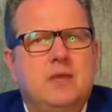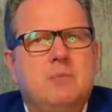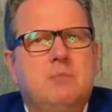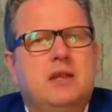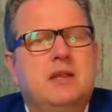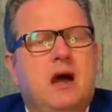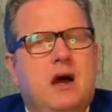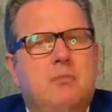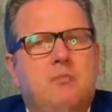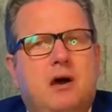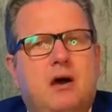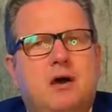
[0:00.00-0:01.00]
but are
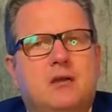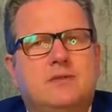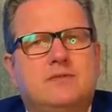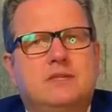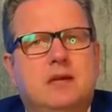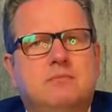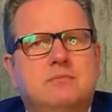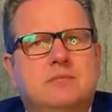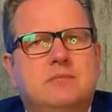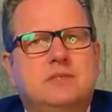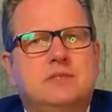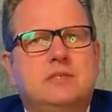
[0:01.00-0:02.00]
part of
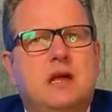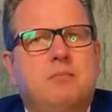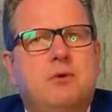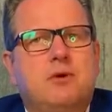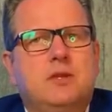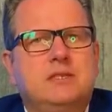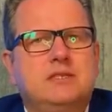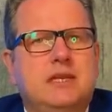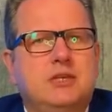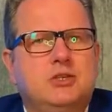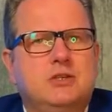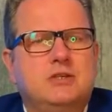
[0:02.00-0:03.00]
some
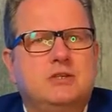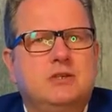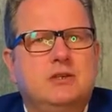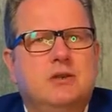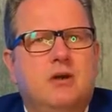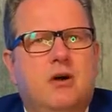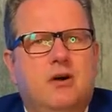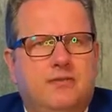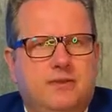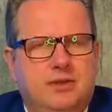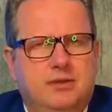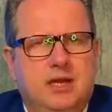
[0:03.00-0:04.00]
sub-organizations
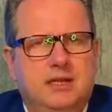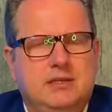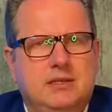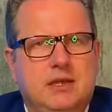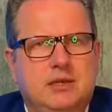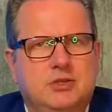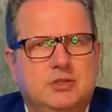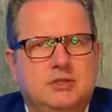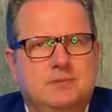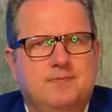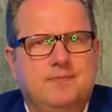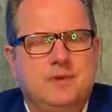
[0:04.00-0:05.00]
of the United
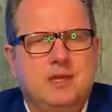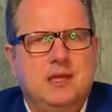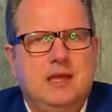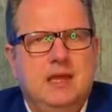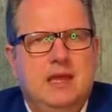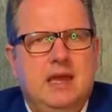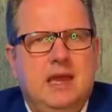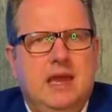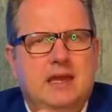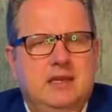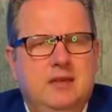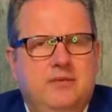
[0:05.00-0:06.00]
Nations.
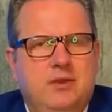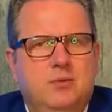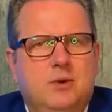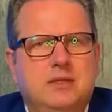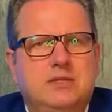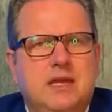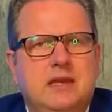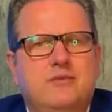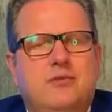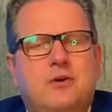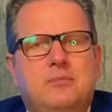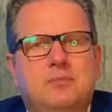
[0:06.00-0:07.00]
And if you want to stay
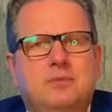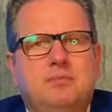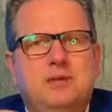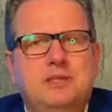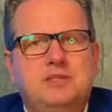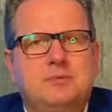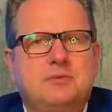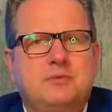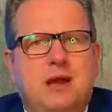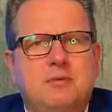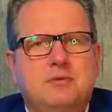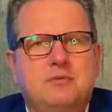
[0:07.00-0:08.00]
informed, please
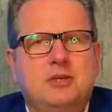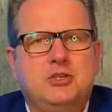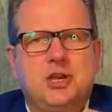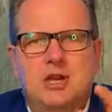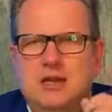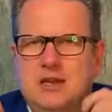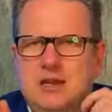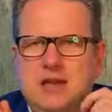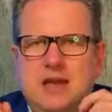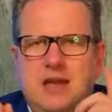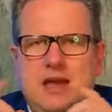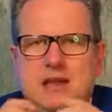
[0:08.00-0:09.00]
subscribe to my channel
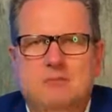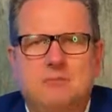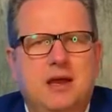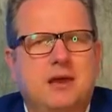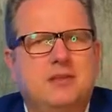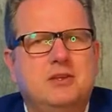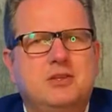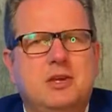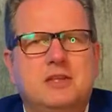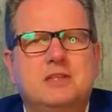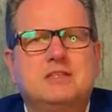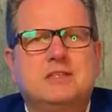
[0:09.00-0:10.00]
and my other
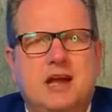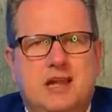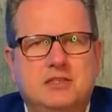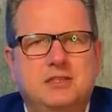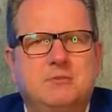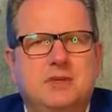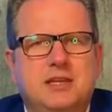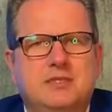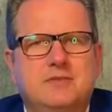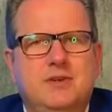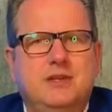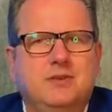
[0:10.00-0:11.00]
channels. I'll see you in my
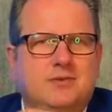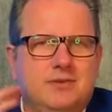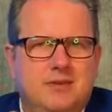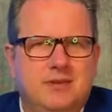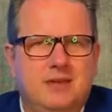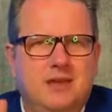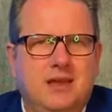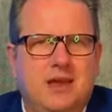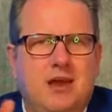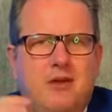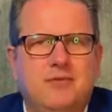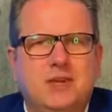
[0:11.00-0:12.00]
next video.
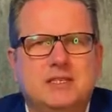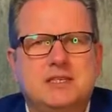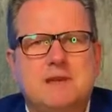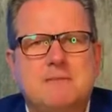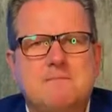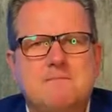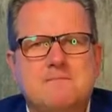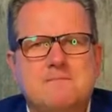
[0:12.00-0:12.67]
Auf Wiedersehen.